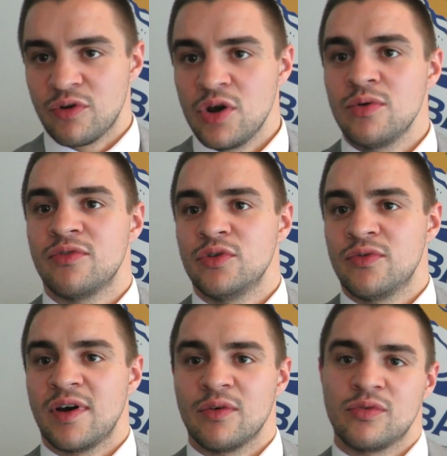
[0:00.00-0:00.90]
A few
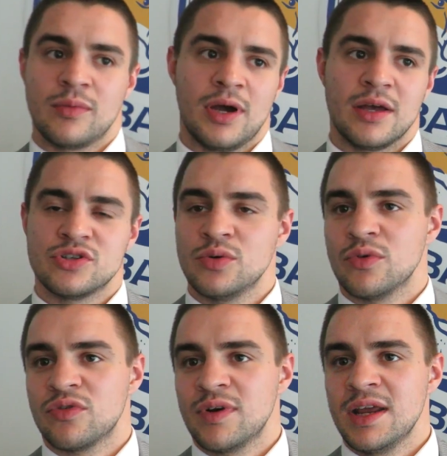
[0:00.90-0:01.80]
fell through, 2
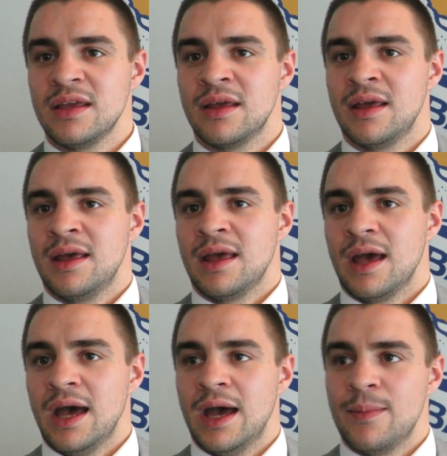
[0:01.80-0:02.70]
or 3,
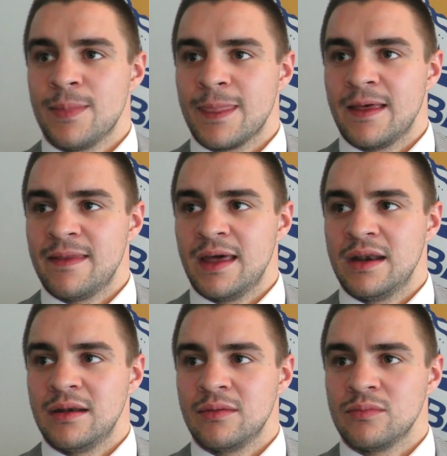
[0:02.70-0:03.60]
and
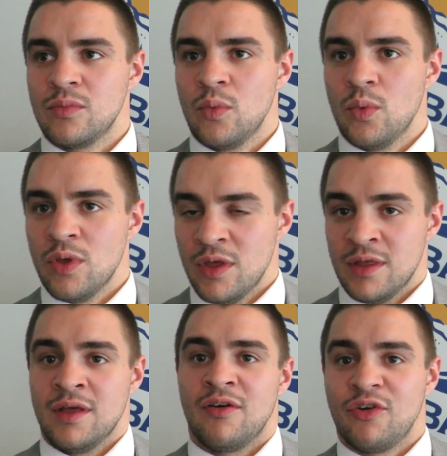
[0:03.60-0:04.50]
then
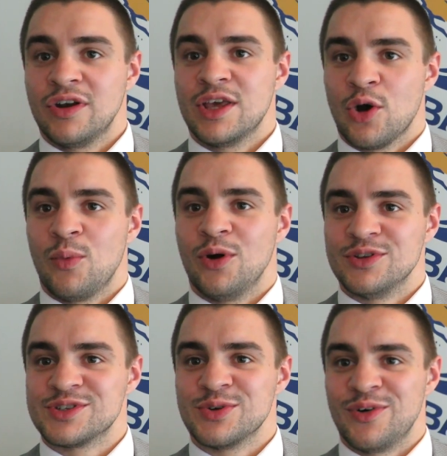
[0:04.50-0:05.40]
I finally got
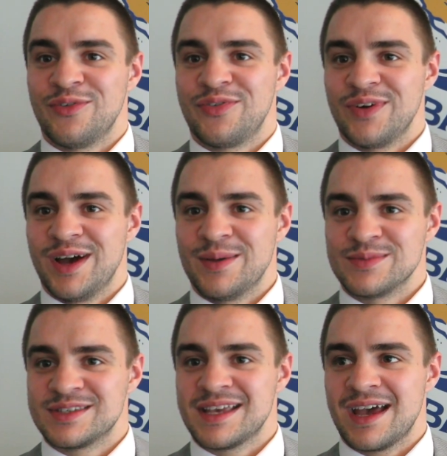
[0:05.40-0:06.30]
one sort of
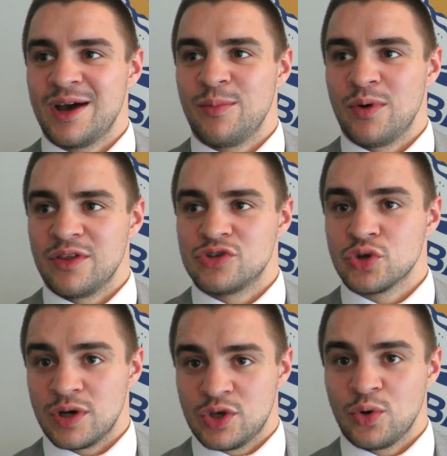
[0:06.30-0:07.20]
set up with
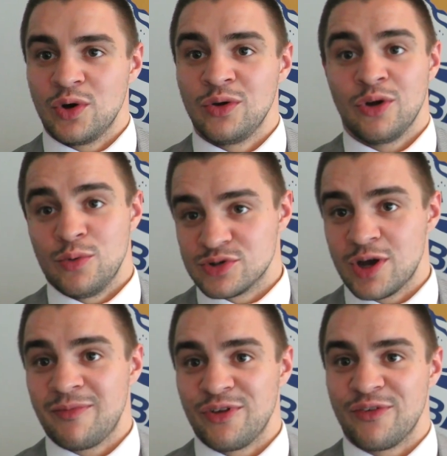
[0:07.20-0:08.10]
Johnny Coyle, who was
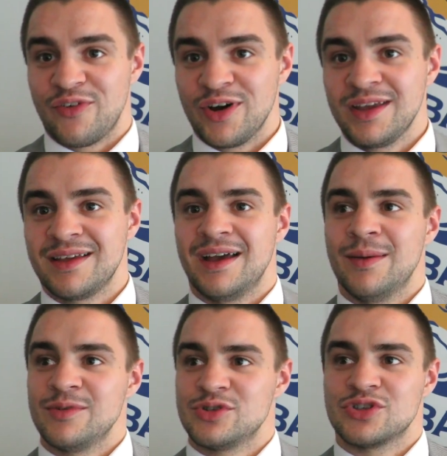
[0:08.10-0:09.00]
up for the fight.
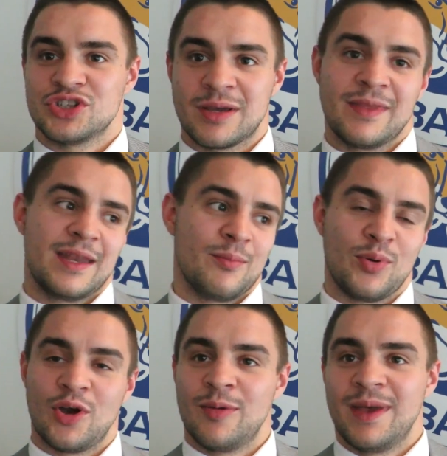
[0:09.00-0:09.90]
It's just a shame they didn't
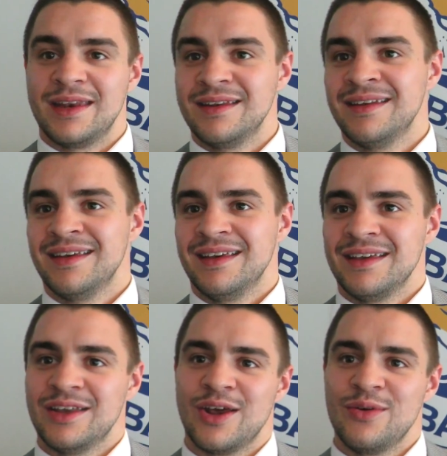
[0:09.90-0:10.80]
put him in,
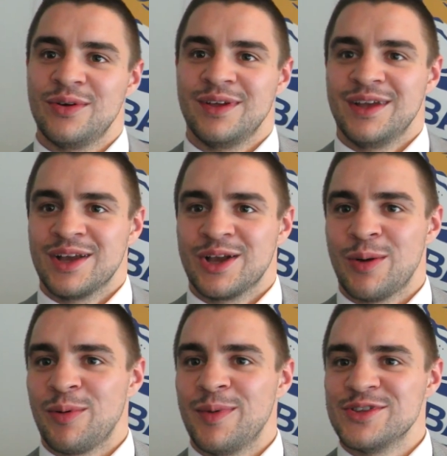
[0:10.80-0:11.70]
you know, a
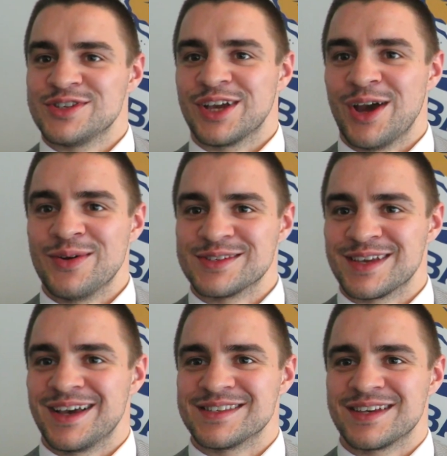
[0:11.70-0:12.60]
couple of months ago as
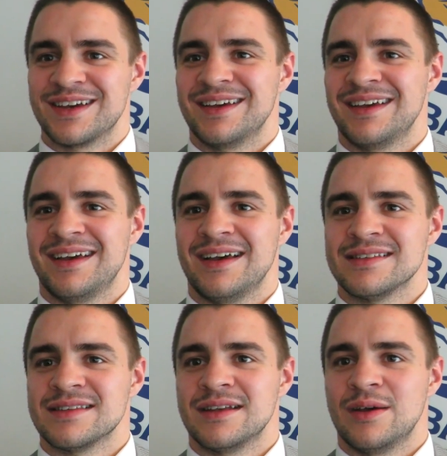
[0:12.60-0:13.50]

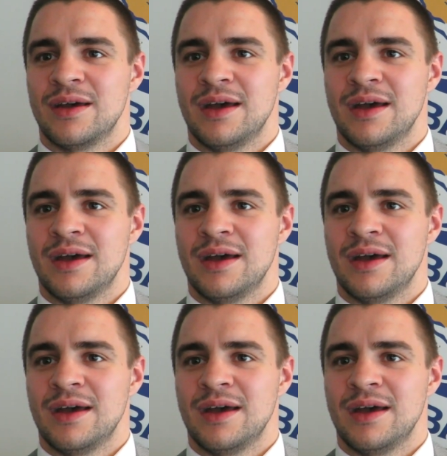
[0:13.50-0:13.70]
an